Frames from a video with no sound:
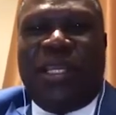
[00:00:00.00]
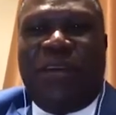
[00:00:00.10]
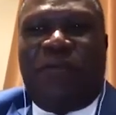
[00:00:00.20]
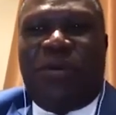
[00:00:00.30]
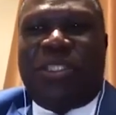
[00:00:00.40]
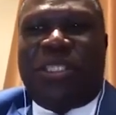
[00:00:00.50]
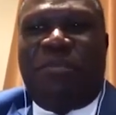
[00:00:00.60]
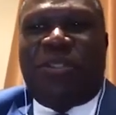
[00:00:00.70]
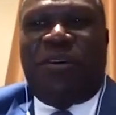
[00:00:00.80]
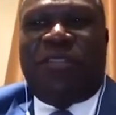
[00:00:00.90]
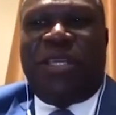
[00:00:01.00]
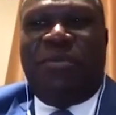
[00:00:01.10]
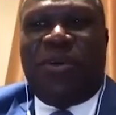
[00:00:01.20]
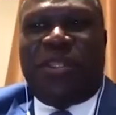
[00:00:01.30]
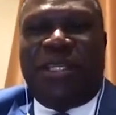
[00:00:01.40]
in the footsteps of
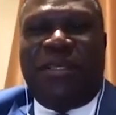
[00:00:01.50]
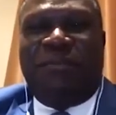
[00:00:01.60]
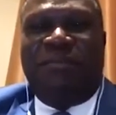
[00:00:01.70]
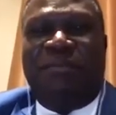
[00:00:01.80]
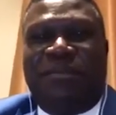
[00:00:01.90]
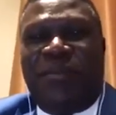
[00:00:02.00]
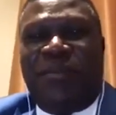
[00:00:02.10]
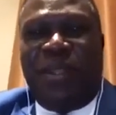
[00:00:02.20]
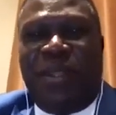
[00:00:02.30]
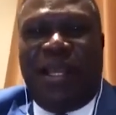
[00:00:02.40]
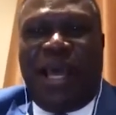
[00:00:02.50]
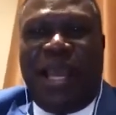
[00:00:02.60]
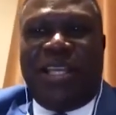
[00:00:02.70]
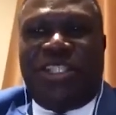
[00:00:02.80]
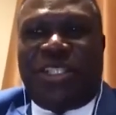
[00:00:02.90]
Timothy,
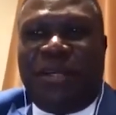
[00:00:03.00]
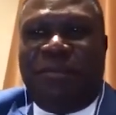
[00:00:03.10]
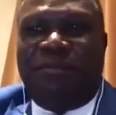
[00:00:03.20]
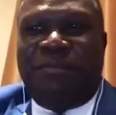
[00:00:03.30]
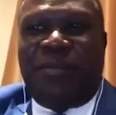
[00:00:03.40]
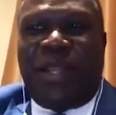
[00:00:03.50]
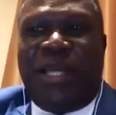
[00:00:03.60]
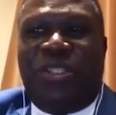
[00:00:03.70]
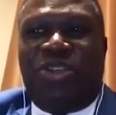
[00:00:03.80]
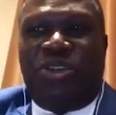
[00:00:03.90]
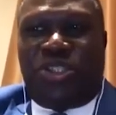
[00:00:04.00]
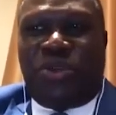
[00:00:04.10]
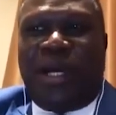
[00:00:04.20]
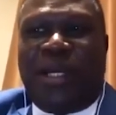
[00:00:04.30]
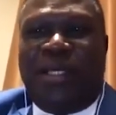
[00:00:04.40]
Elisha, and
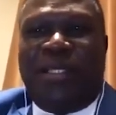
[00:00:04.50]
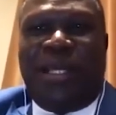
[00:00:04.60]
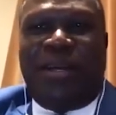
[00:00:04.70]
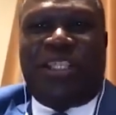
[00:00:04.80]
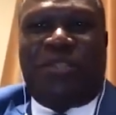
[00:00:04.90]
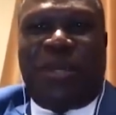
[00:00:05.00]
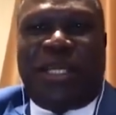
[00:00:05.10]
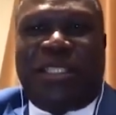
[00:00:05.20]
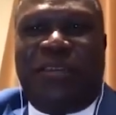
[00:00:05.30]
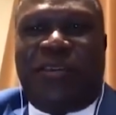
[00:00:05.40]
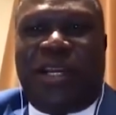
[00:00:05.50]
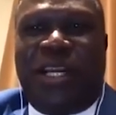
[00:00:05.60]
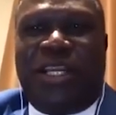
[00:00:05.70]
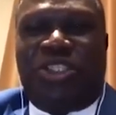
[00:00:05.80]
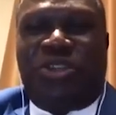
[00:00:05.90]
Joshua in their respective
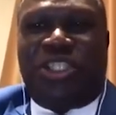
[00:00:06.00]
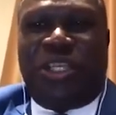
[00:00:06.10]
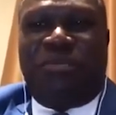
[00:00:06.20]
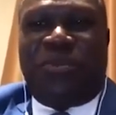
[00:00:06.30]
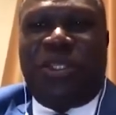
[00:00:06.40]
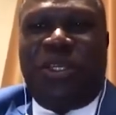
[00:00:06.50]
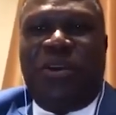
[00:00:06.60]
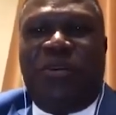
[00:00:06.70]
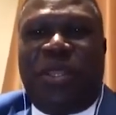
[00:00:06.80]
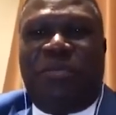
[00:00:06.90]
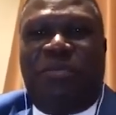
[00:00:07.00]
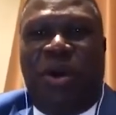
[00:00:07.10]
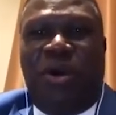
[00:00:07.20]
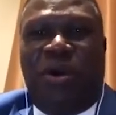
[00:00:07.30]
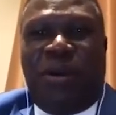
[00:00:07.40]
relationships with
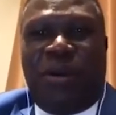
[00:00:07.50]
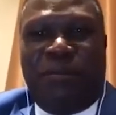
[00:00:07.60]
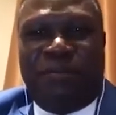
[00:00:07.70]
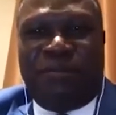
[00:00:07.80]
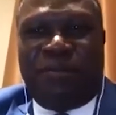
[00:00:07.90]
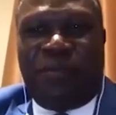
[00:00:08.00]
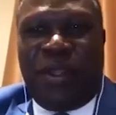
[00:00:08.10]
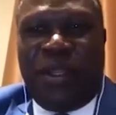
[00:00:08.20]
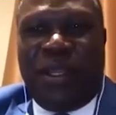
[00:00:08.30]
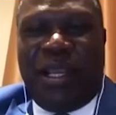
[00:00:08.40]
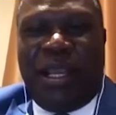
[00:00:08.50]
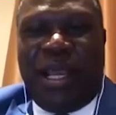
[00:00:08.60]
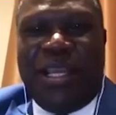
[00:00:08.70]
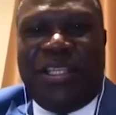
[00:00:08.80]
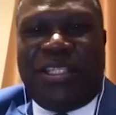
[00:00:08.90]
Paul,
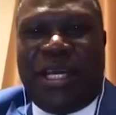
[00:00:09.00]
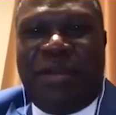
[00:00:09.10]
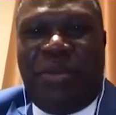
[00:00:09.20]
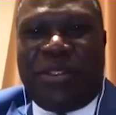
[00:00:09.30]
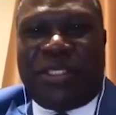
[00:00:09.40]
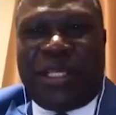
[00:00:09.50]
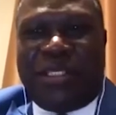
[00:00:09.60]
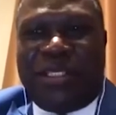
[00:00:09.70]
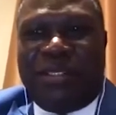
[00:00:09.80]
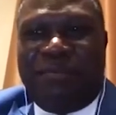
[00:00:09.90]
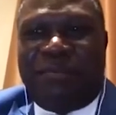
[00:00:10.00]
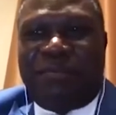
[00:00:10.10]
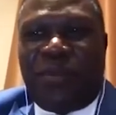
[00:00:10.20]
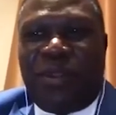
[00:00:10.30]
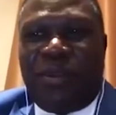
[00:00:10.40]
Elijah, and Moses,
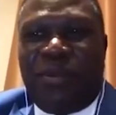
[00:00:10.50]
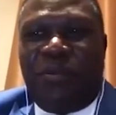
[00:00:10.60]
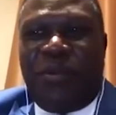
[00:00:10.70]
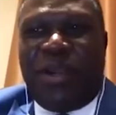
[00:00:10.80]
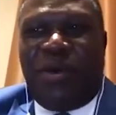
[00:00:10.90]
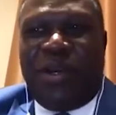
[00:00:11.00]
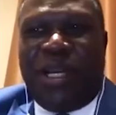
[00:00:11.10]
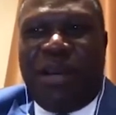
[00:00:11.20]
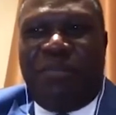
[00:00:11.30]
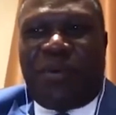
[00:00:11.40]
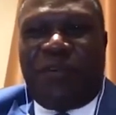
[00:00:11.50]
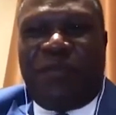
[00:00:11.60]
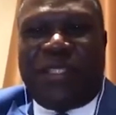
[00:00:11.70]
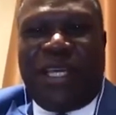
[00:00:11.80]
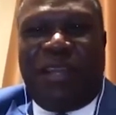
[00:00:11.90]
we honor
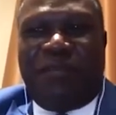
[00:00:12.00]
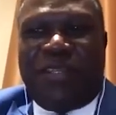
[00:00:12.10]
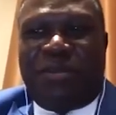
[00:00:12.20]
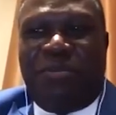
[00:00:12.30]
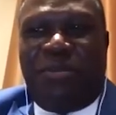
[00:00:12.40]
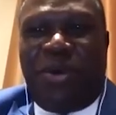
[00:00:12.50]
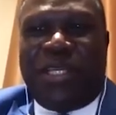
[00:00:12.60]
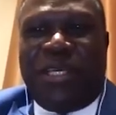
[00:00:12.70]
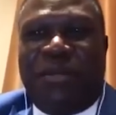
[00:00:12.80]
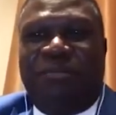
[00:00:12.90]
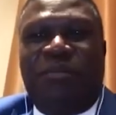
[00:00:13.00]
Prophet Elvis Mbonye,